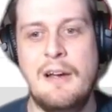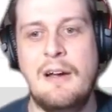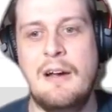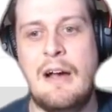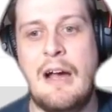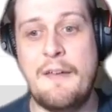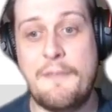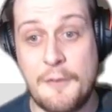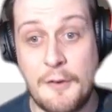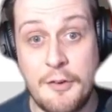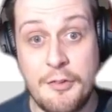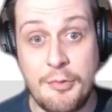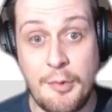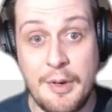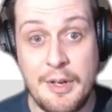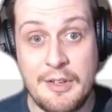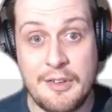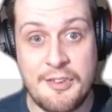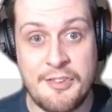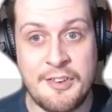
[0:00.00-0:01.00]
I first
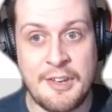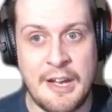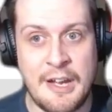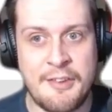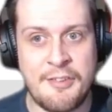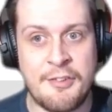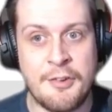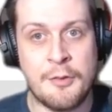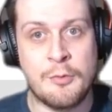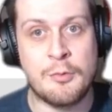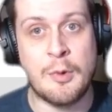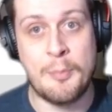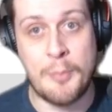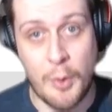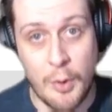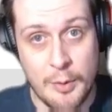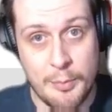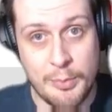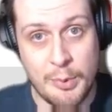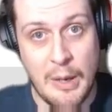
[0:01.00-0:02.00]
want to discuss
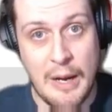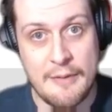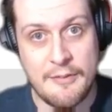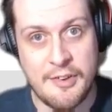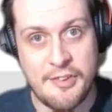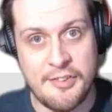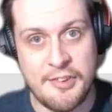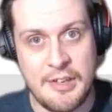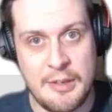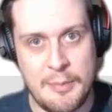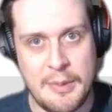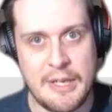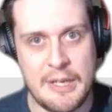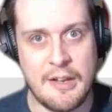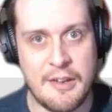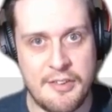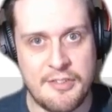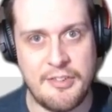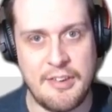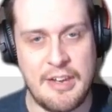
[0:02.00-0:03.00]
report privacy
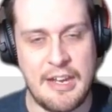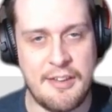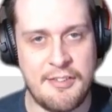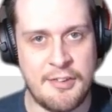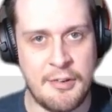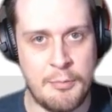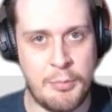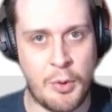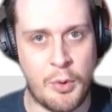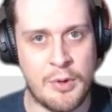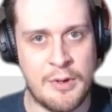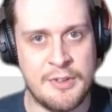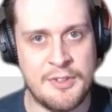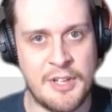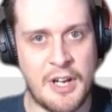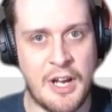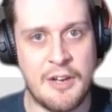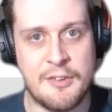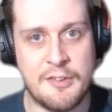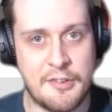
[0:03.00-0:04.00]
because it's important
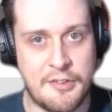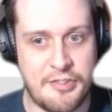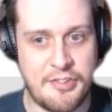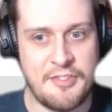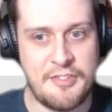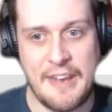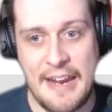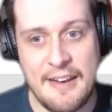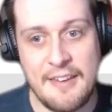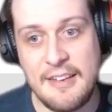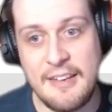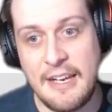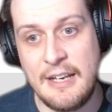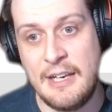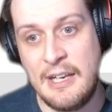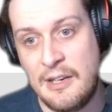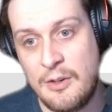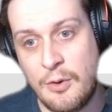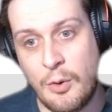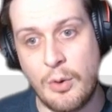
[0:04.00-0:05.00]
to understand it
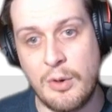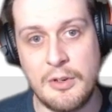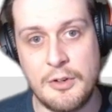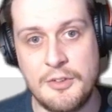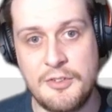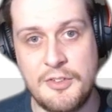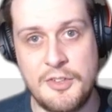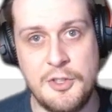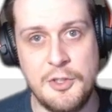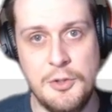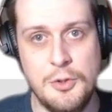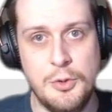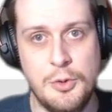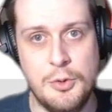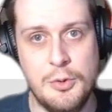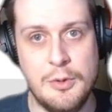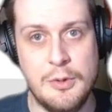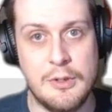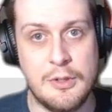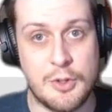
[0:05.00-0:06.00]
in order
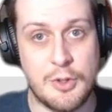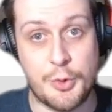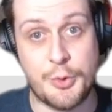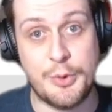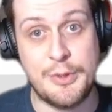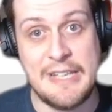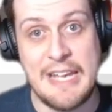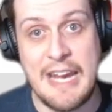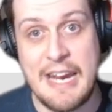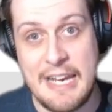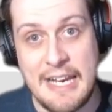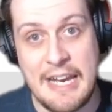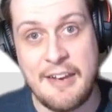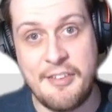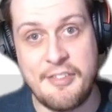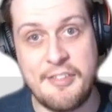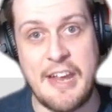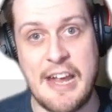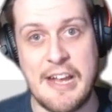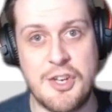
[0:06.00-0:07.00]
to create a
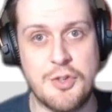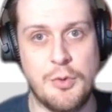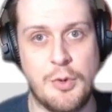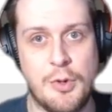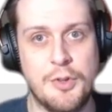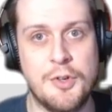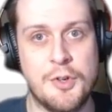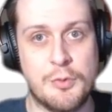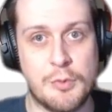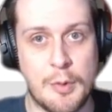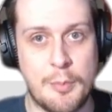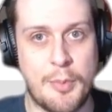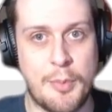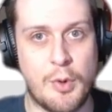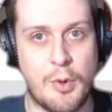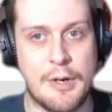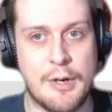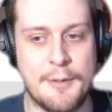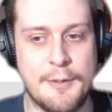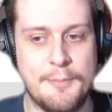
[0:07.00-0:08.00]
scheduled
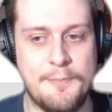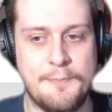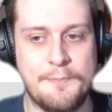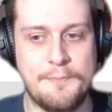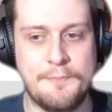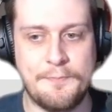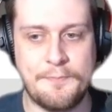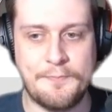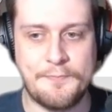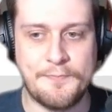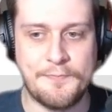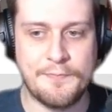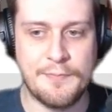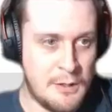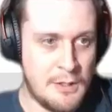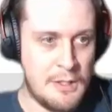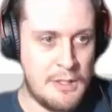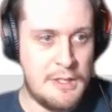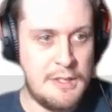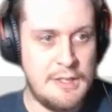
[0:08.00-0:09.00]
report.
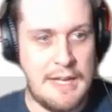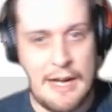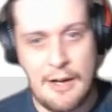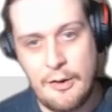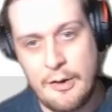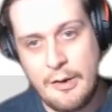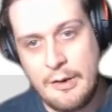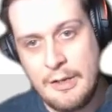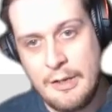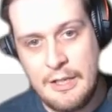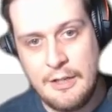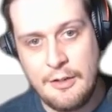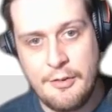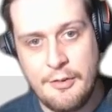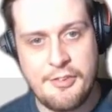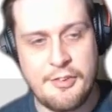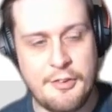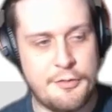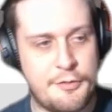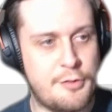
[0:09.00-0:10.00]
Now,
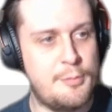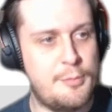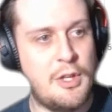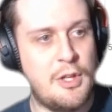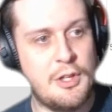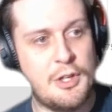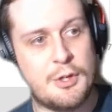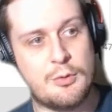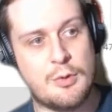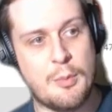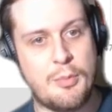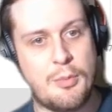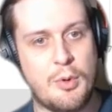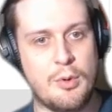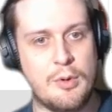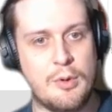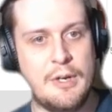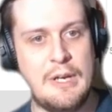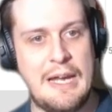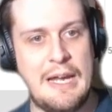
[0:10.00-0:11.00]
here's a familiar
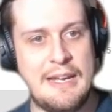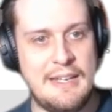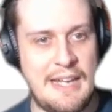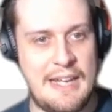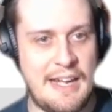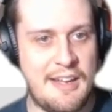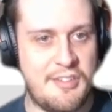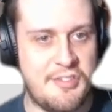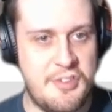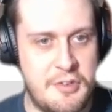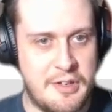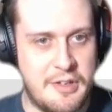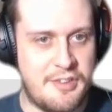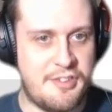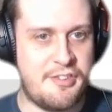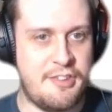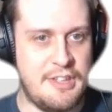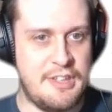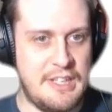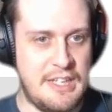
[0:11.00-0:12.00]
report, and as you can
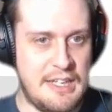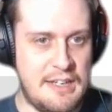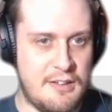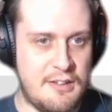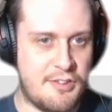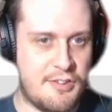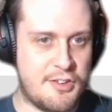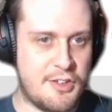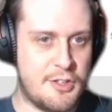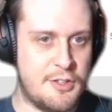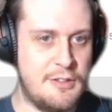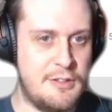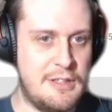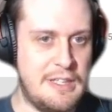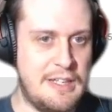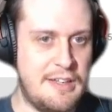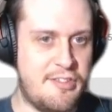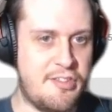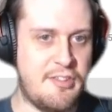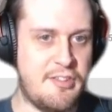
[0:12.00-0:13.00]
see, it is
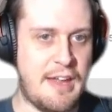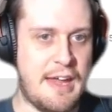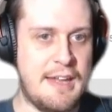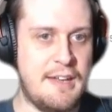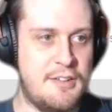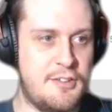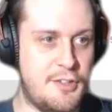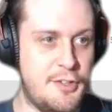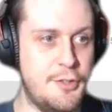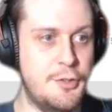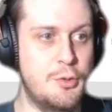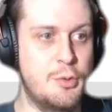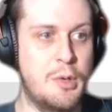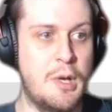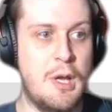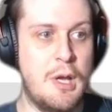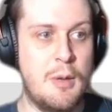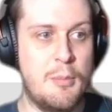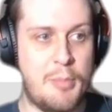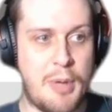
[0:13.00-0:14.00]
currently set to
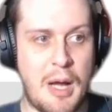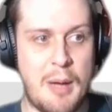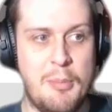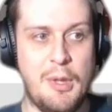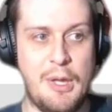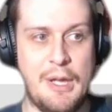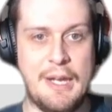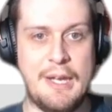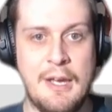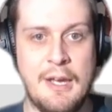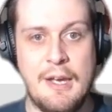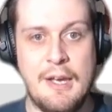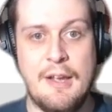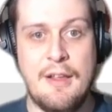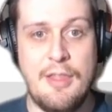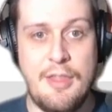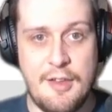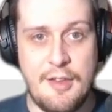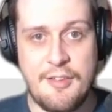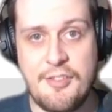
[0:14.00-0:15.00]
public.
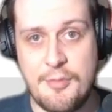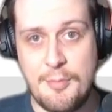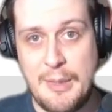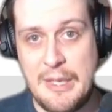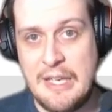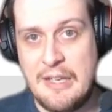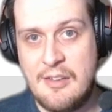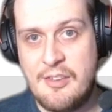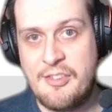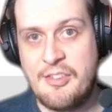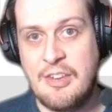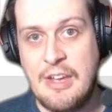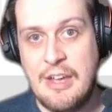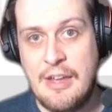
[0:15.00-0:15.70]
This means